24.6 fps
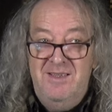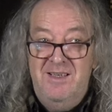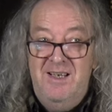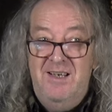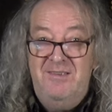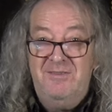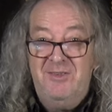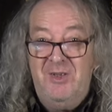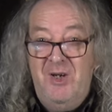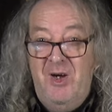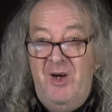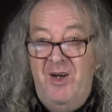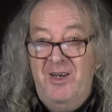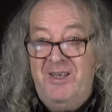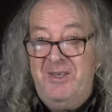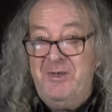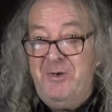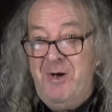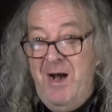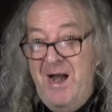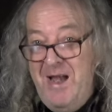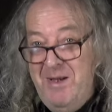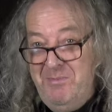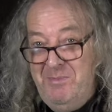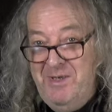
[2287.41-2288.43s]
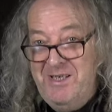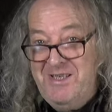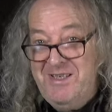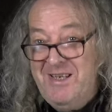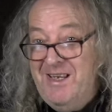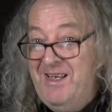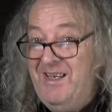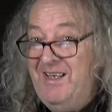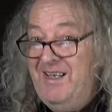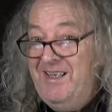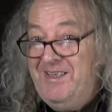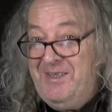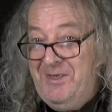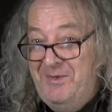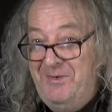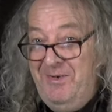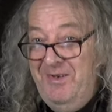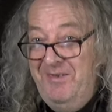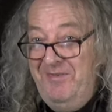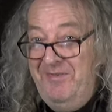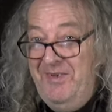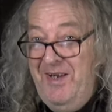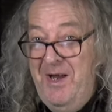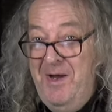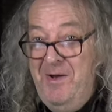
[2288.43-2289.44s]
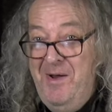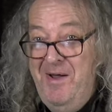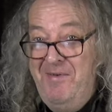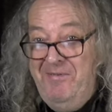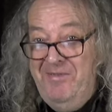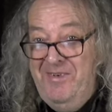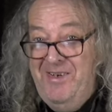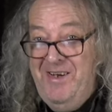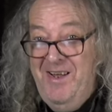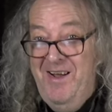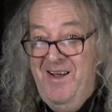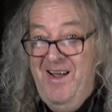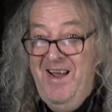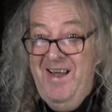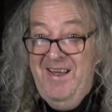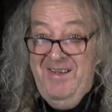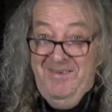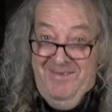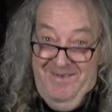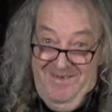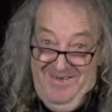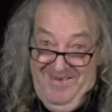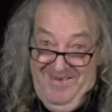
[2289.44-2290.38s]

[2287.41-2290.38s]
I've got a Kramer to review, haven't I?